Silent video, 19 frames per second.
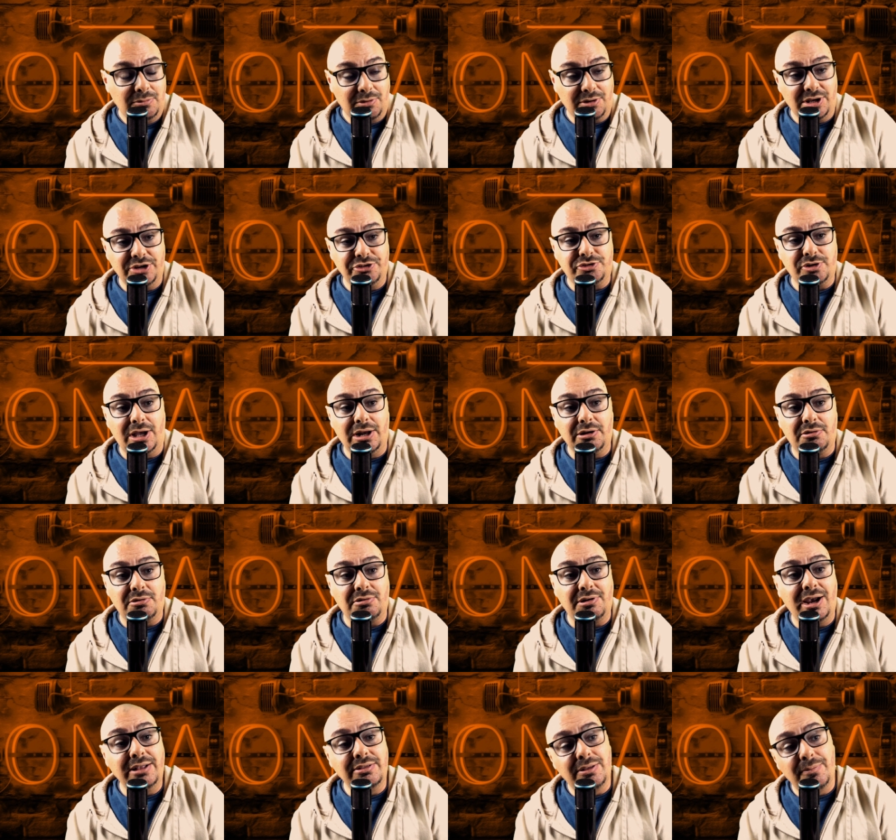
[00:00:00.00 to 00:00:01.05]
We're going to try to
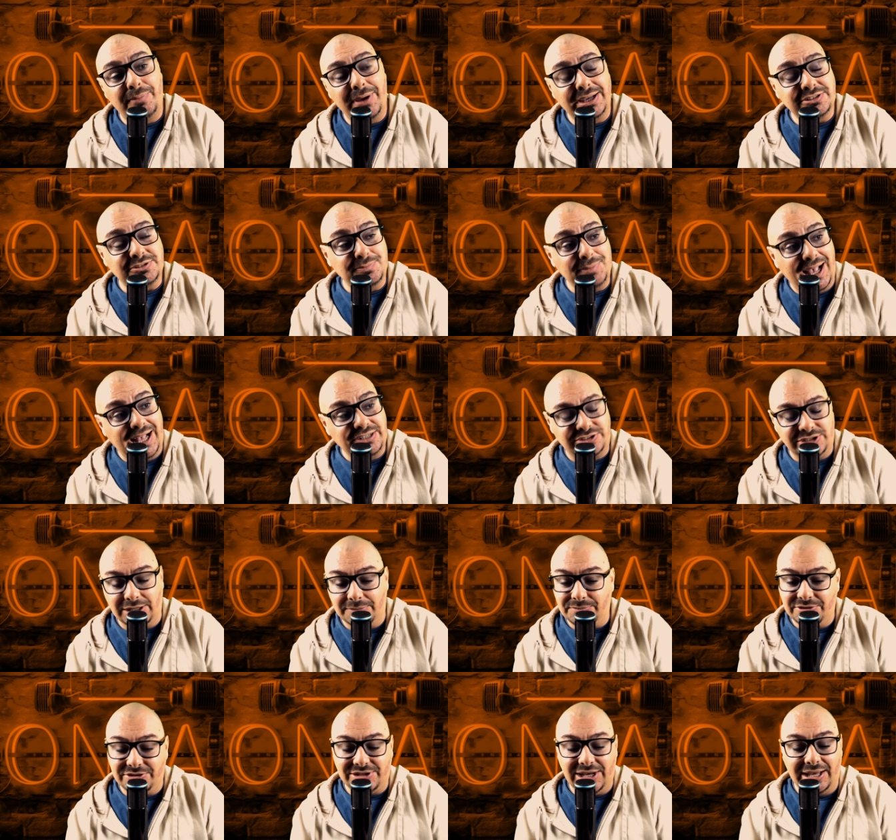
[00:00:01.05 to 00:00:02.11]
create the best
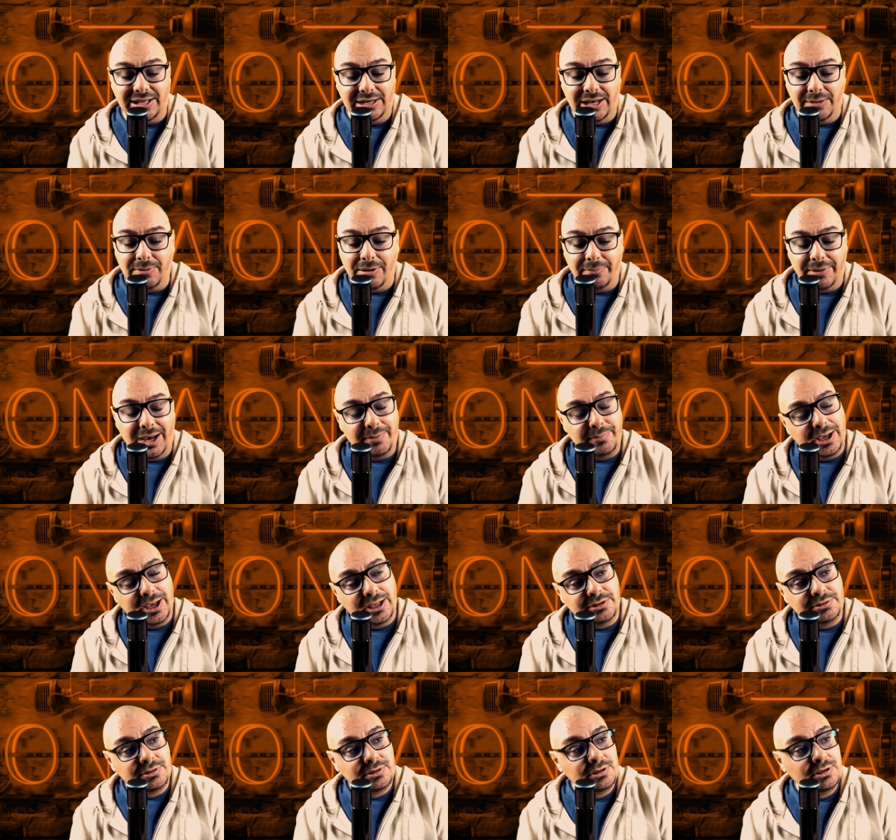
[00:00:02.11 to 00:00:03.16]
matchup. This ain't MMA,
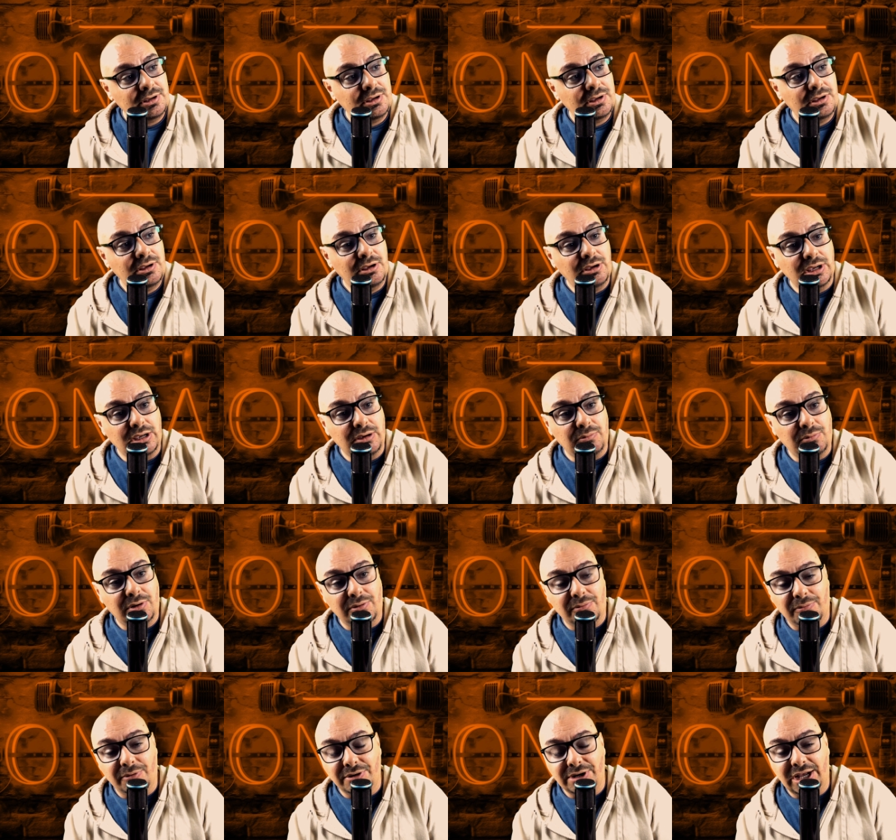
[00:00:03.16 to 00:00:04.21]
man. It,
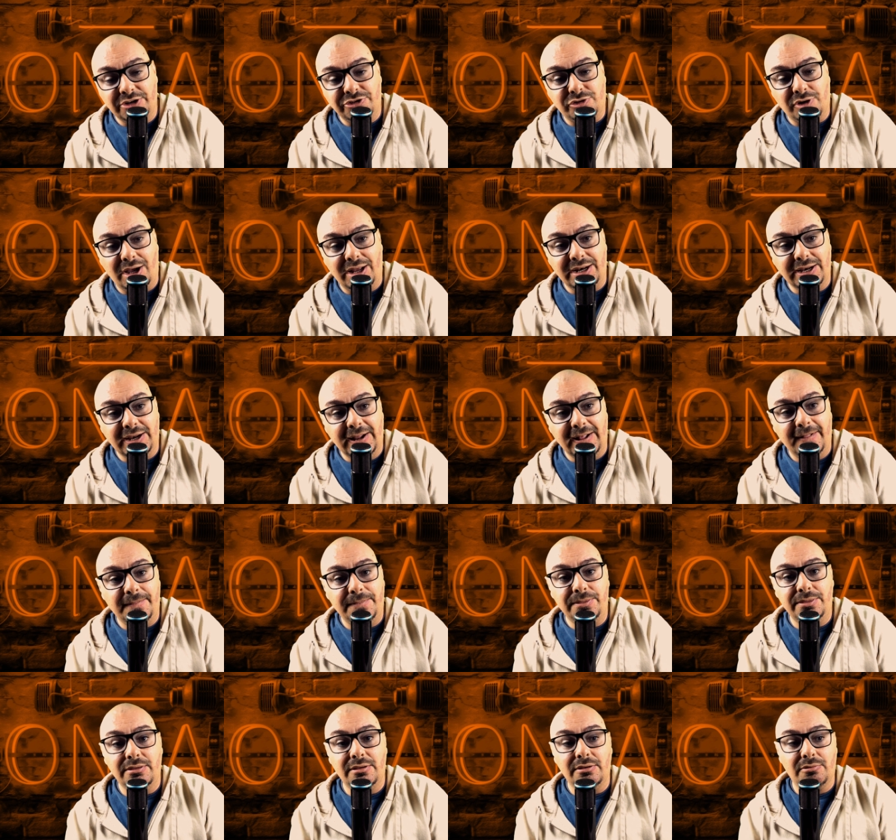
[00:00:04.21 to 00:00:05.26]
we're, we're not trying to
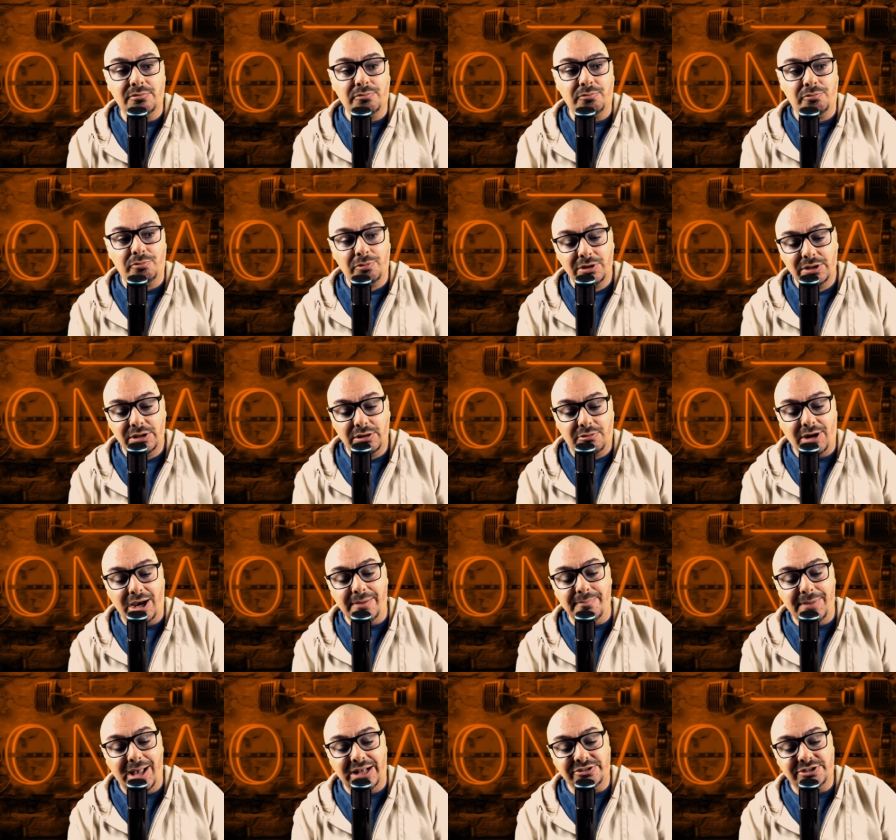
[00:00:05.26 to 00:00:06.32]
get really
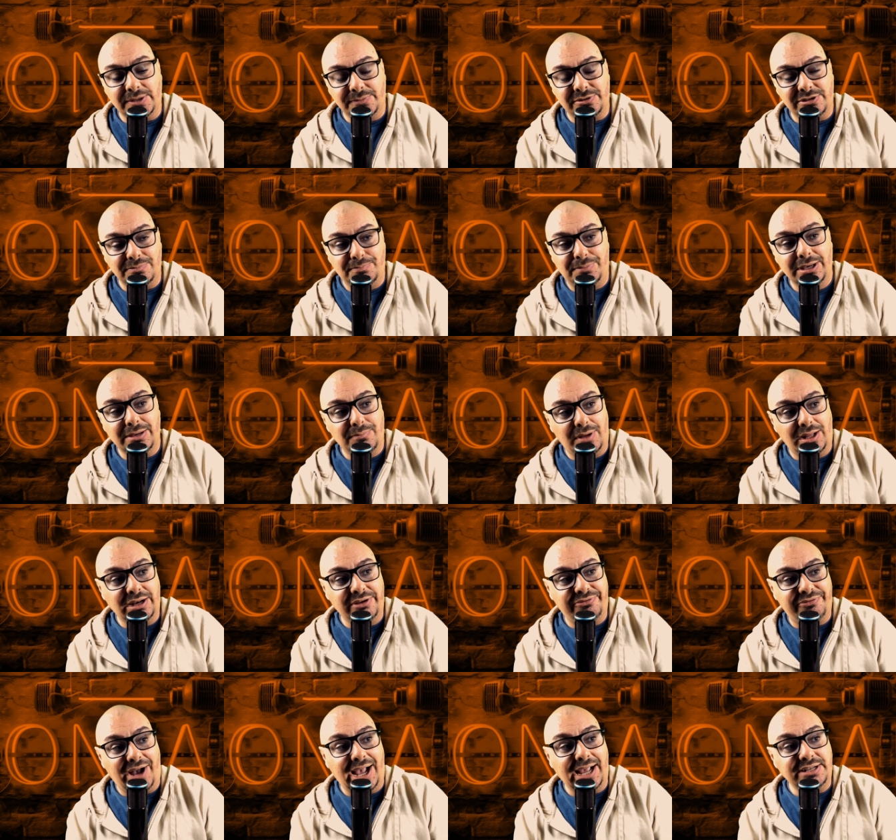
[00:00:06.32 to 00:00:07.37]
great matchups and big money
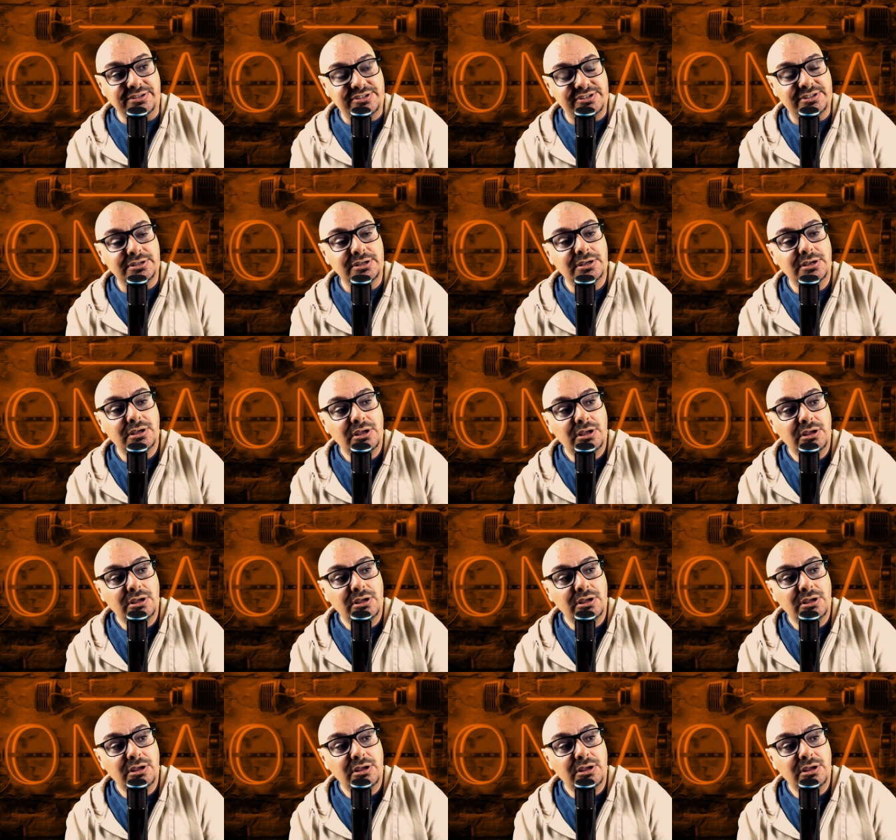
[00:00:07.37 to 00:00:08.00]
fights.